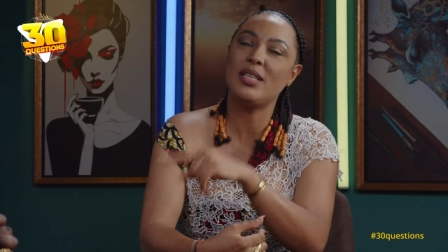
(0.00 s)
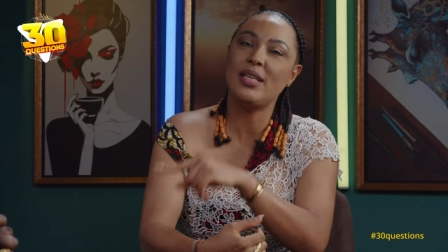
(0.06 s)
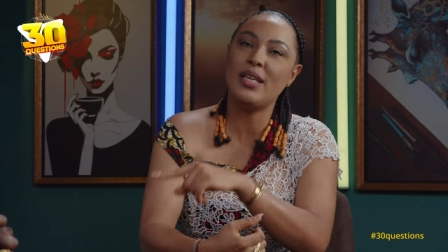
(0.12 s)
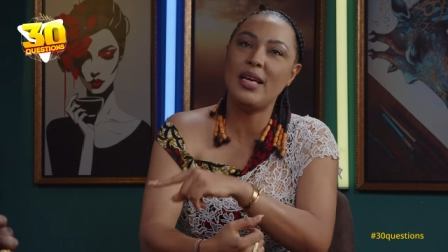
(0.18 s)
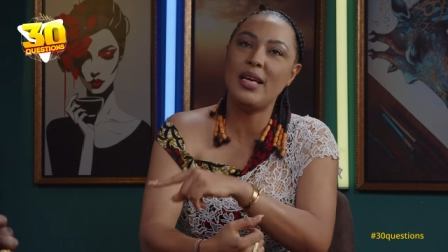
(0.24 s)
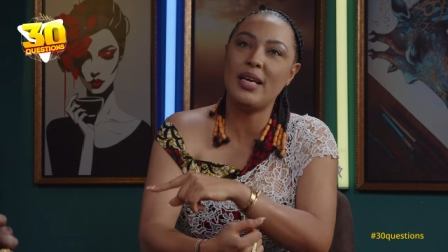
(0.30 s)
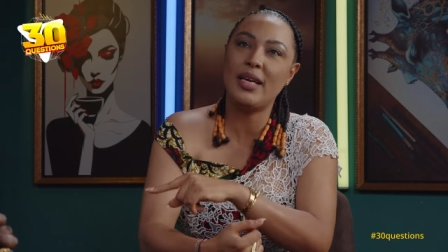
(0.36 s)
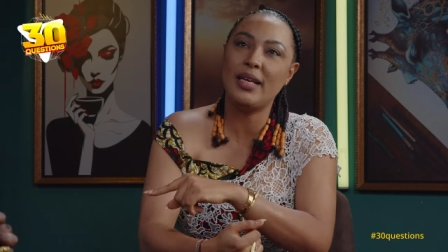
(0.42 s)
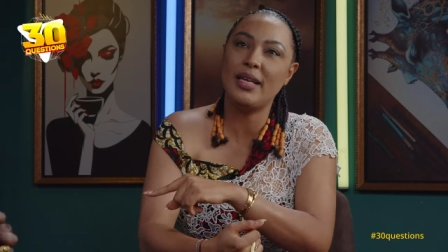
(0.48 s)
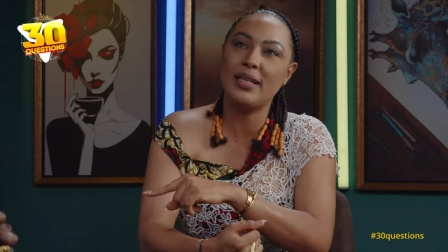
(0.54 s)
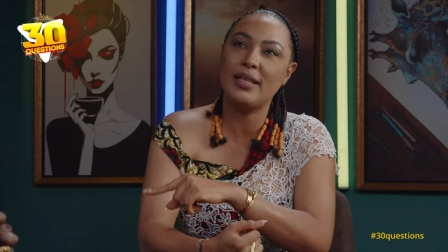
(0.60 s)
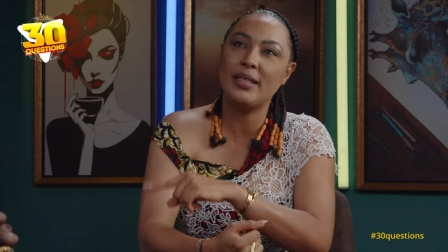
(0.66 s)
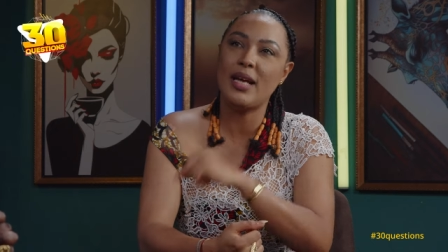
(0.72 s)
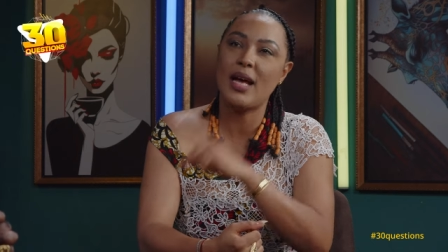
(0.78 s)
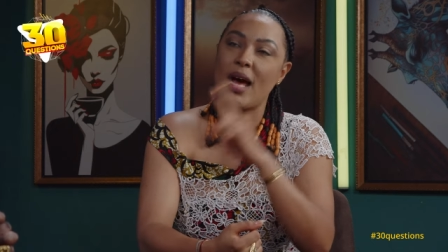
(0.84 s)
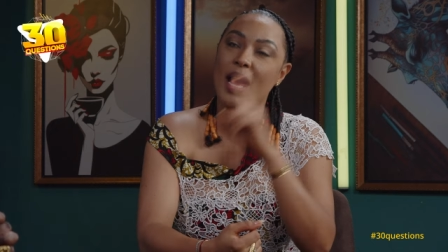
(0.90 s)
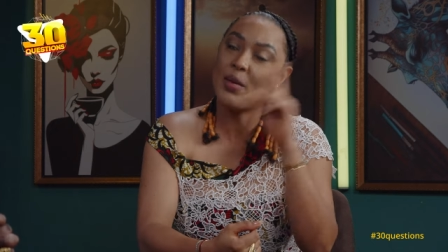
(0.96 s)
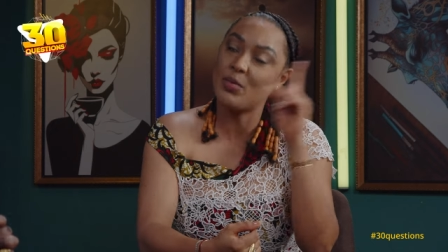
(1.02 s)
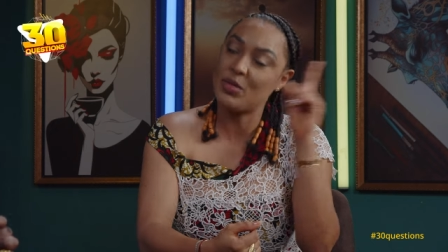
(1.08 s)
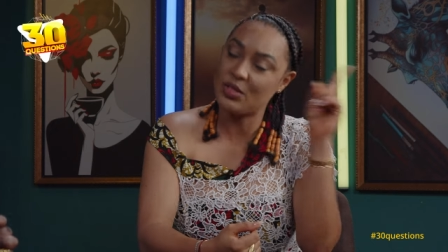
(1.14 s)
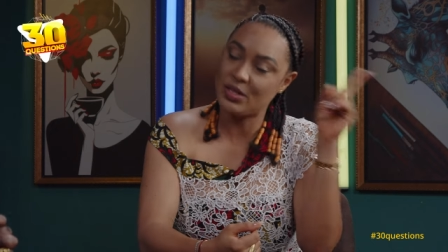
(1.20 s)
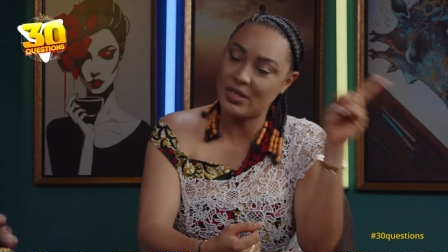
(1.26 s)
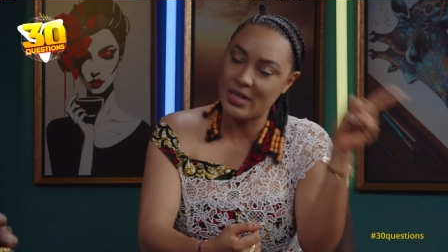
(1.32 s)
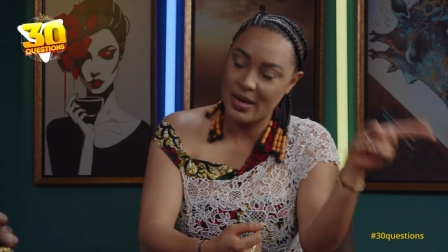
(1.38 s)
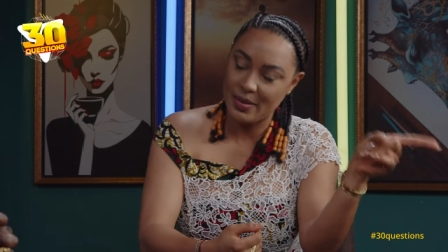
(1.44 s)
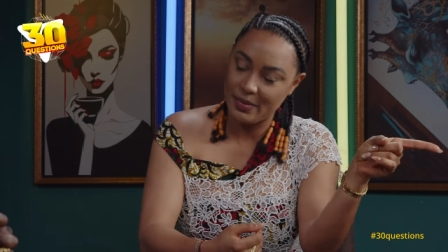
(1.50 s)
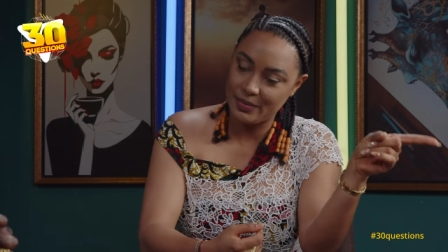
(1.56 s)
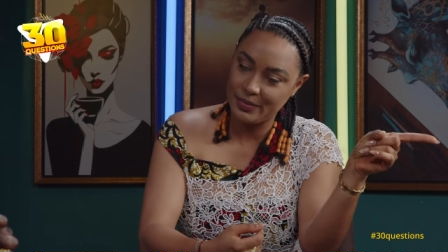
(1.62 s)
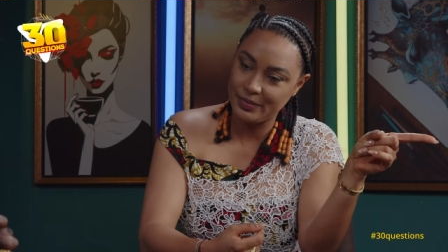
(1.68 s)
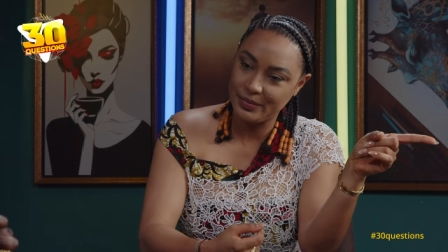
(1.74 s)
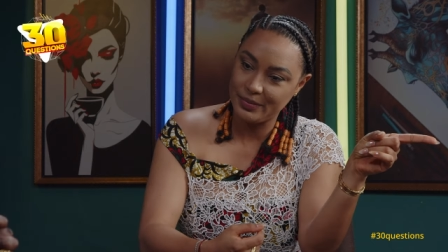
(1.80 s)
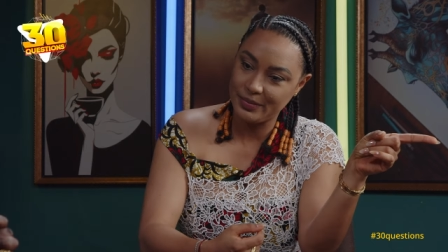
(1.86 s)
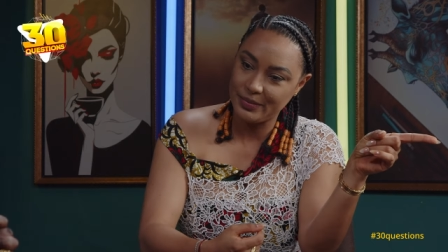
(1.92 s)
in Amsterdam.
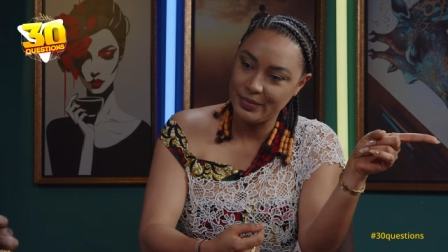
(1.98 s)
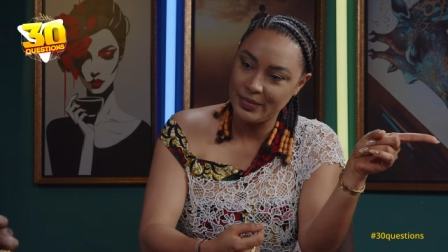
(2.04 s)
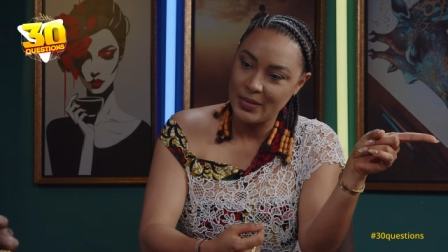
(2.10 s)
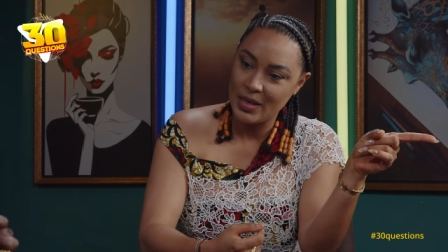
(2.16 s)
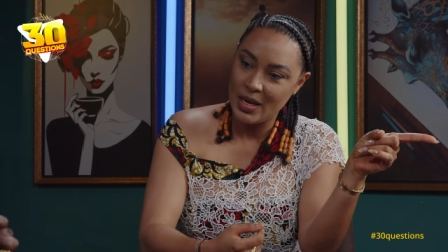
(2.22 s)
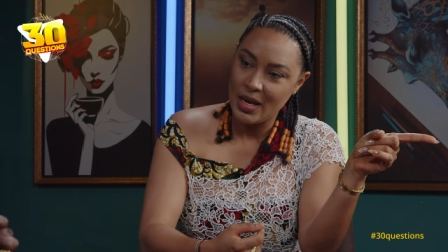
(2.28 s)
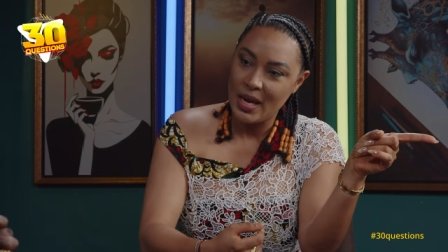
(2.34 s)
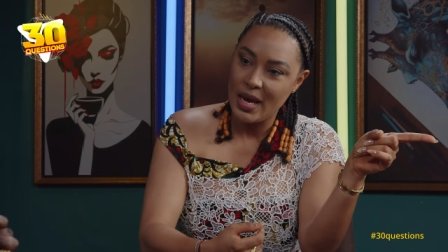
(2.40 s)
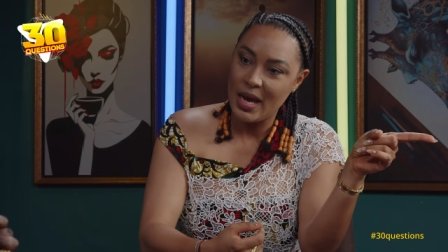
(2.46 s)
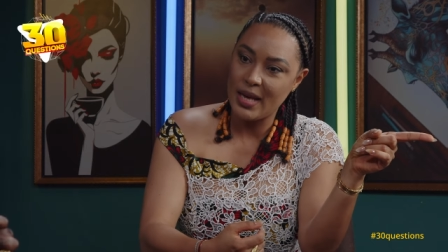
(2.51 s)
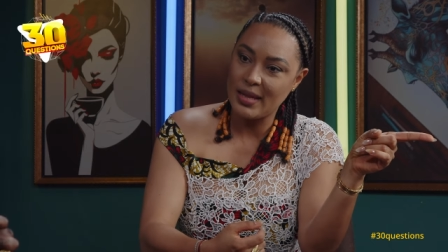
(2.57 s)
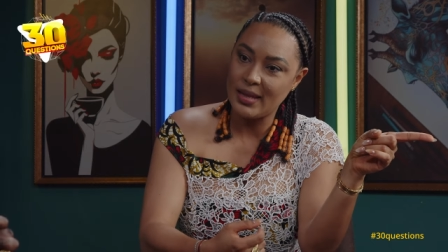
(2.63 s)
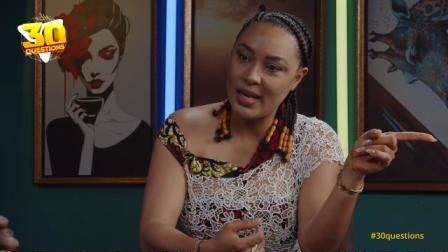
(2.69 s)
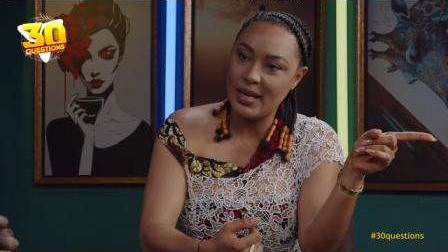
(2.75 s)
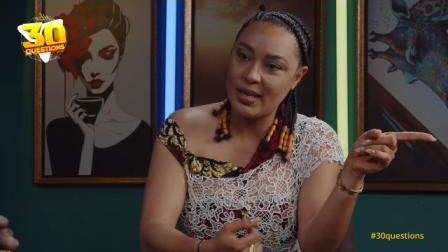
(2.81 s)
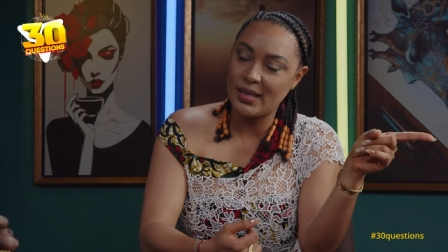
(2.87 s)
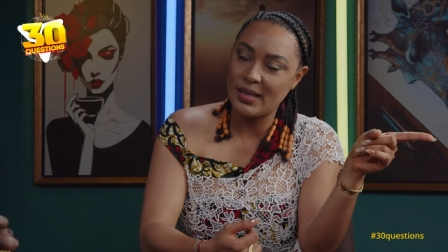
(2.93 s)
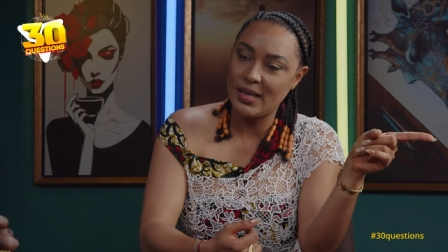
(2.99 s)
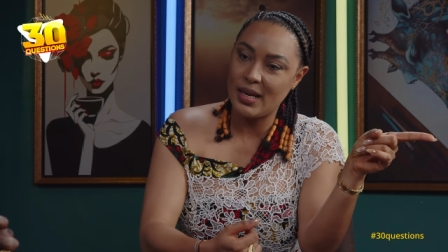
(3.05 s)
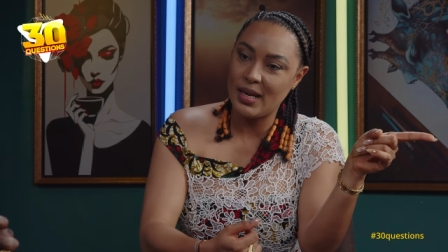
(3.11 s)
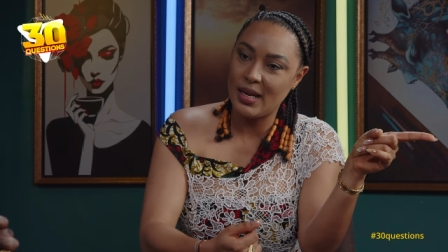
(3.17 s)
And then